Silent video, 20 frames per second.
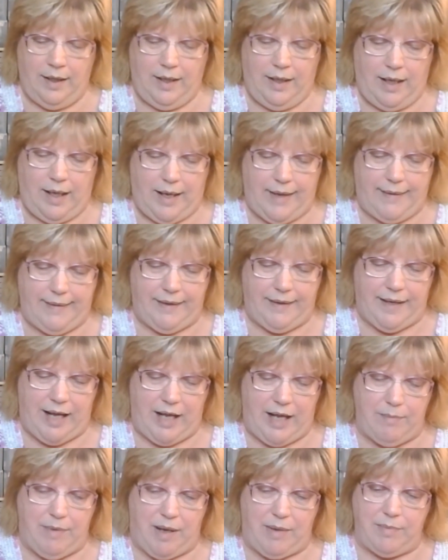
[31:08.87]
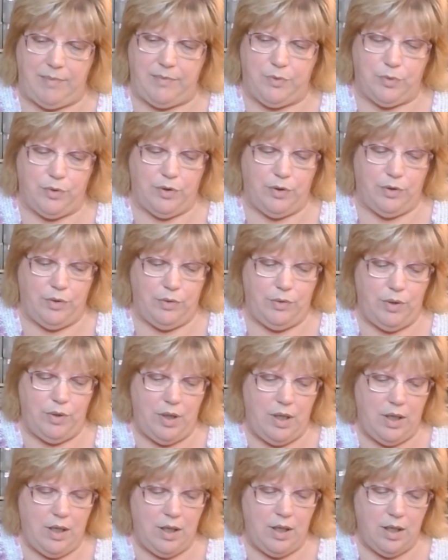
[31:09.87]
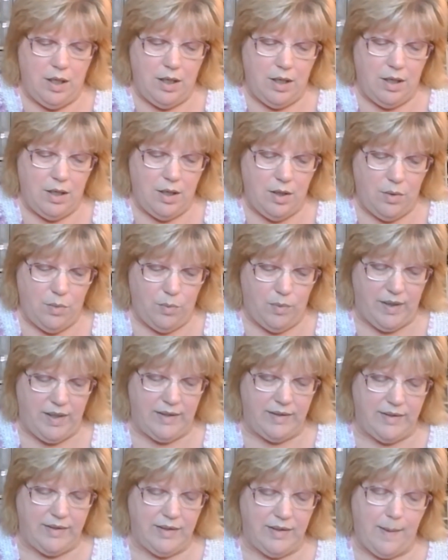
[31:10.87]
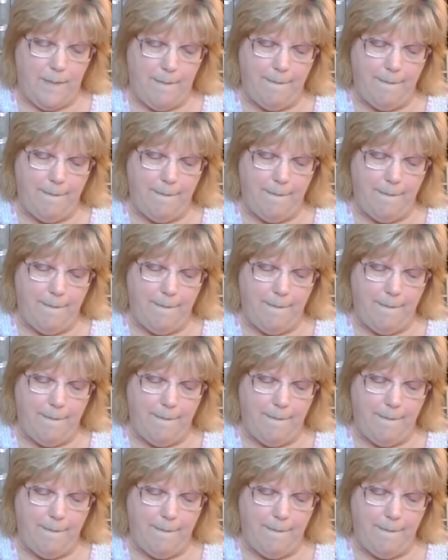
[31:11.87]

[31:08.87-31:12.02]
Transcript: And the name I drew was